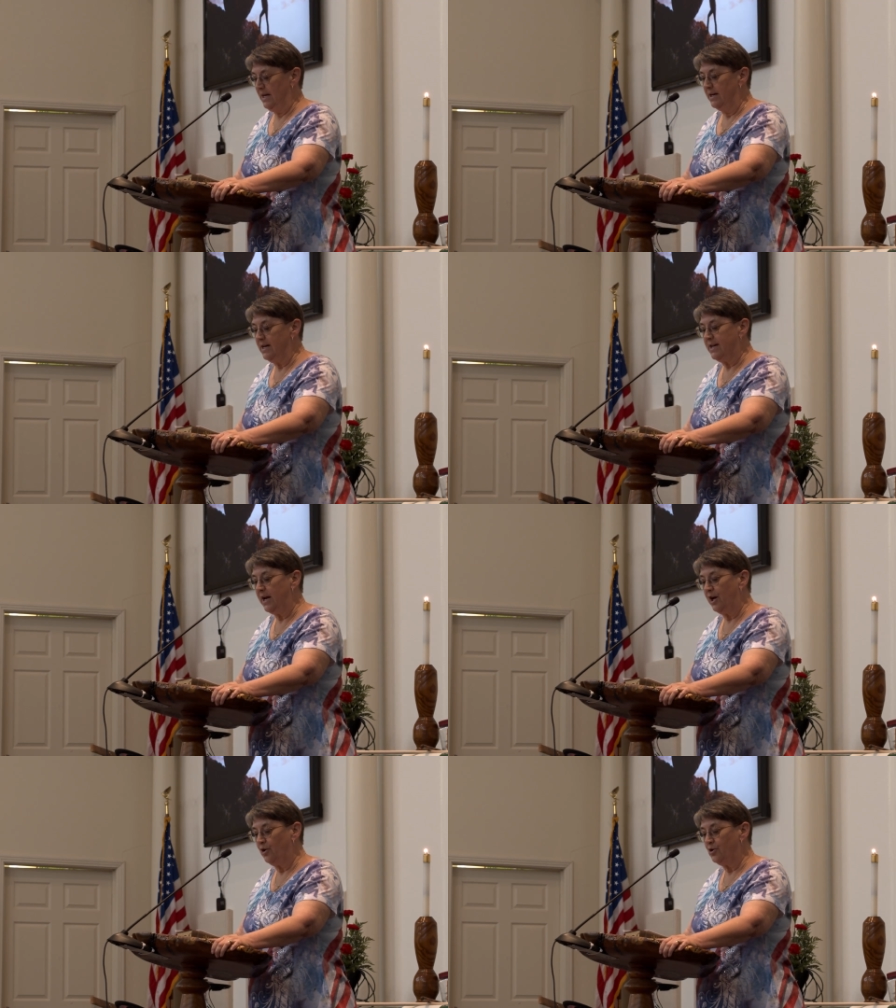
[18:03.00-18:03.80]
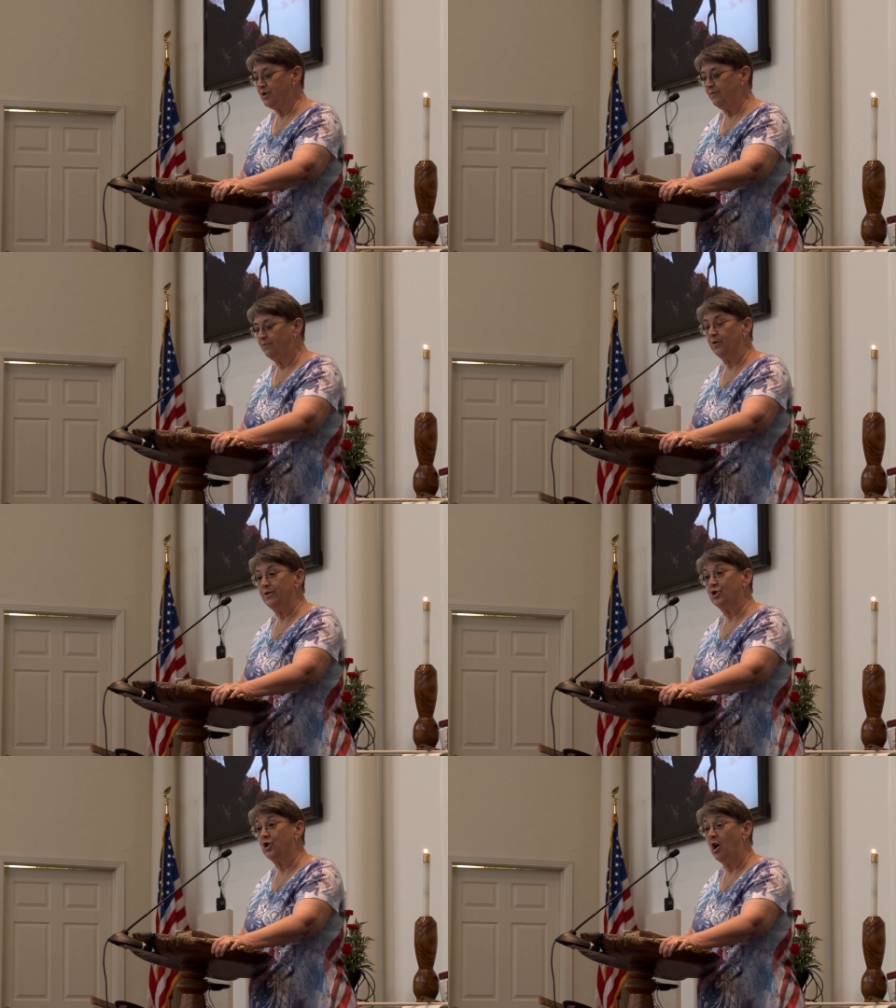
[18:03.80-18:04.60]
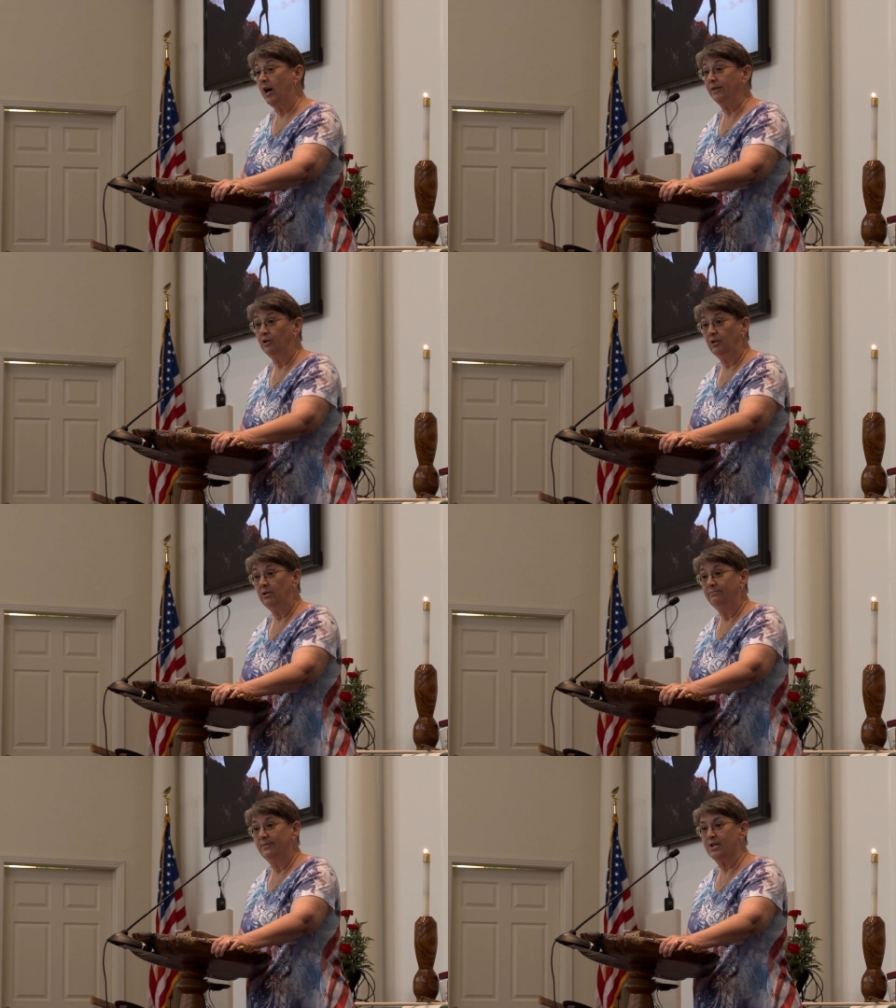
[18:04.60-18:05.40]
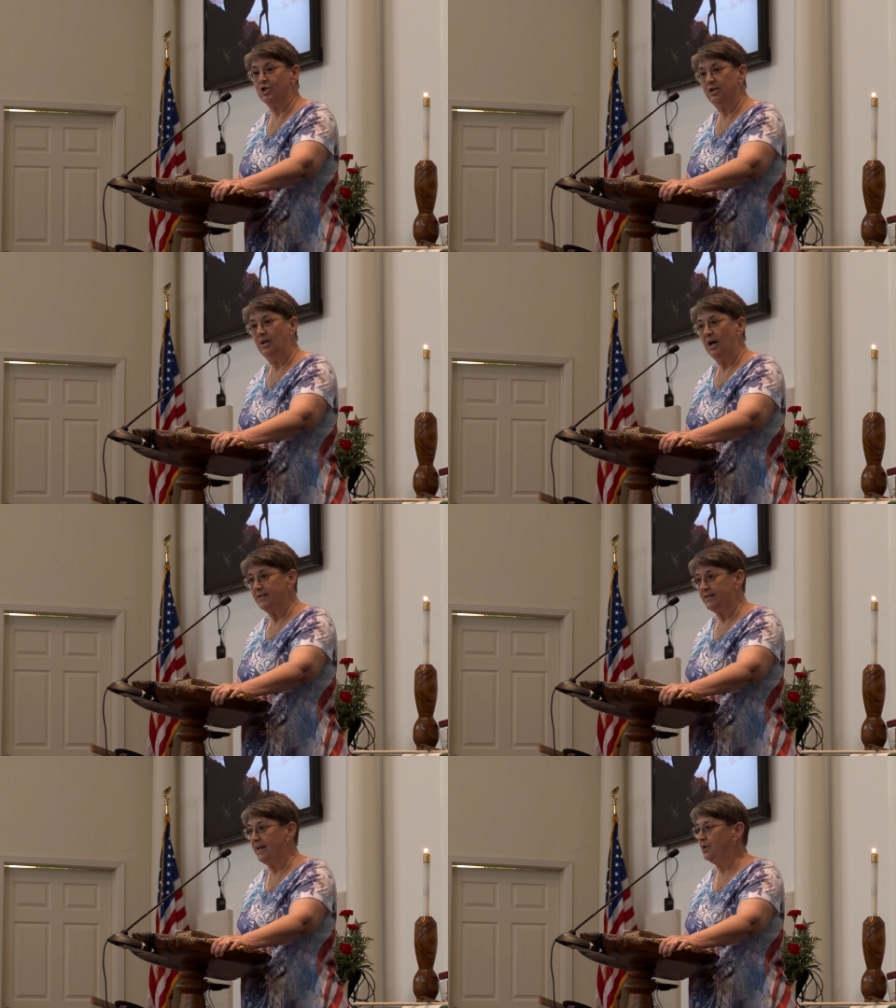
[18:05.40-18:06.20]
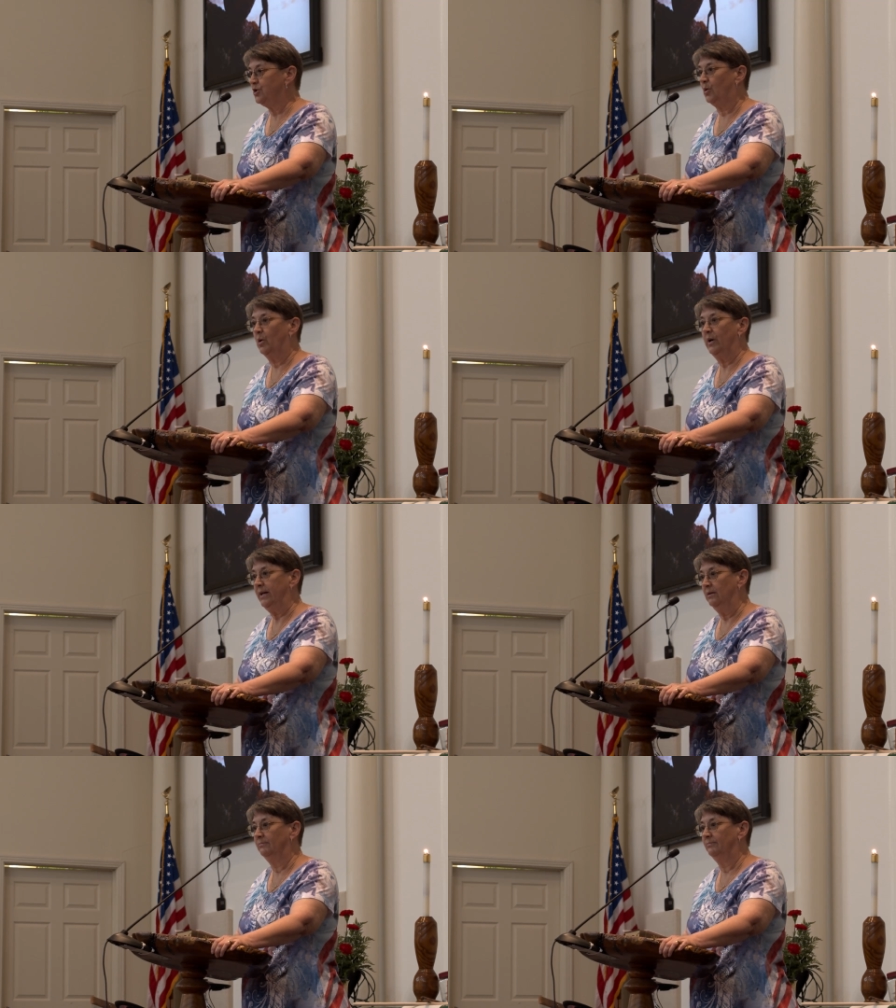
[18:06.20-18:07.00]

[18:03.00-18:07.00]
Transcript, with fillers: He cares for the toddler that's lost that toy